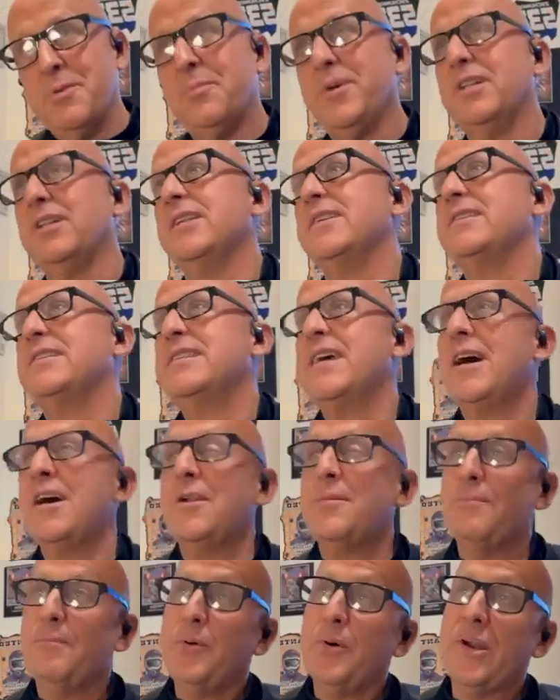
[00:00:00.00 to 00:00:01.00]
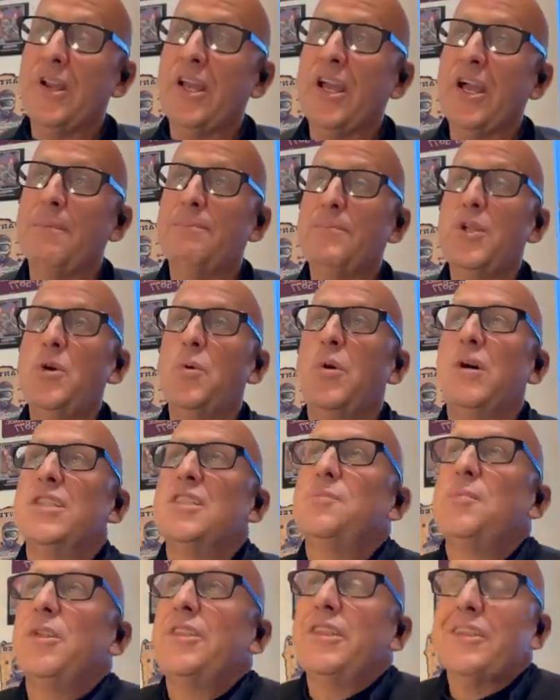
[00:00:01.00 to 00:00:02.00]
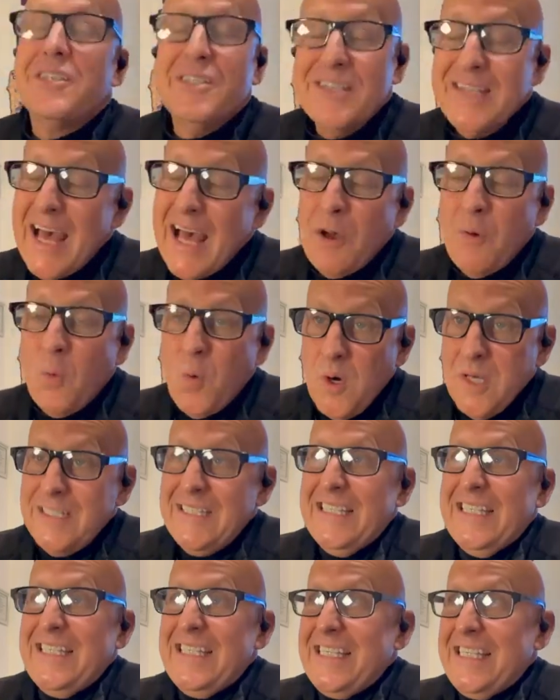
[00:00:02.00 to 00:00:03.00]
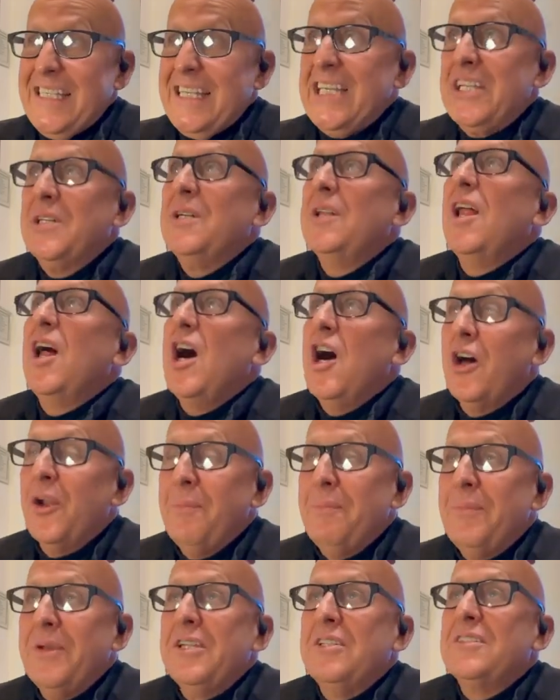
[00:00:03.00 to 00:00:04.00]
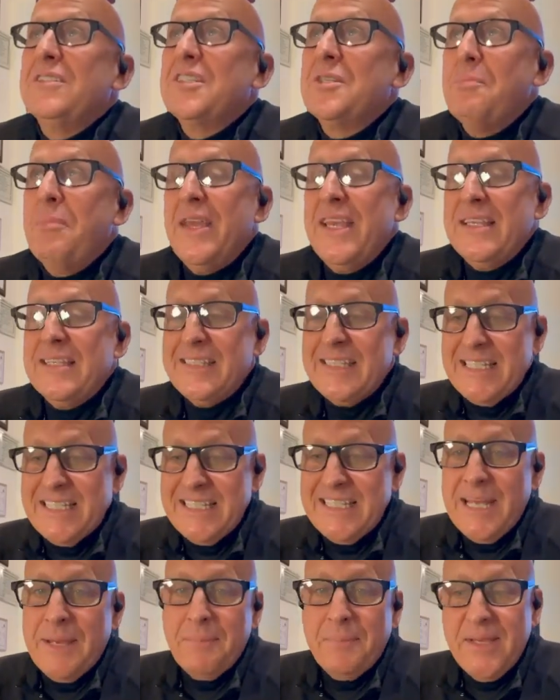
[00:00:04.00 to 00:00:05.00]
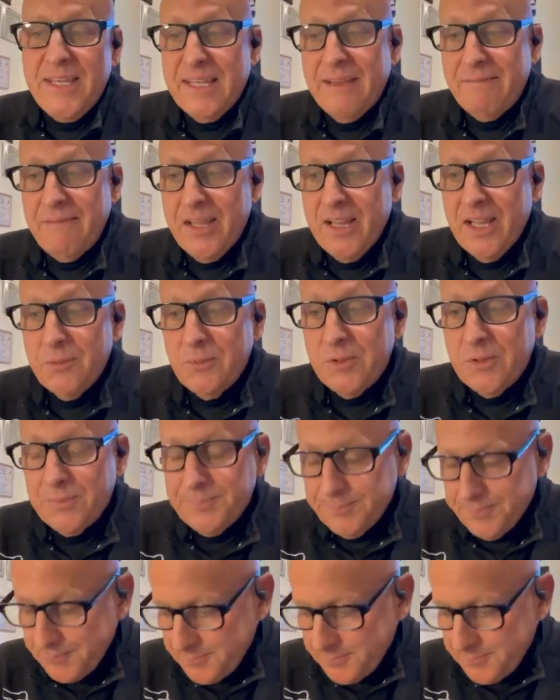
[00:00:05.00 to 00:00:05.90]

buildings down and putting up new ones, but there's not one single unbuilt space in Tempe available.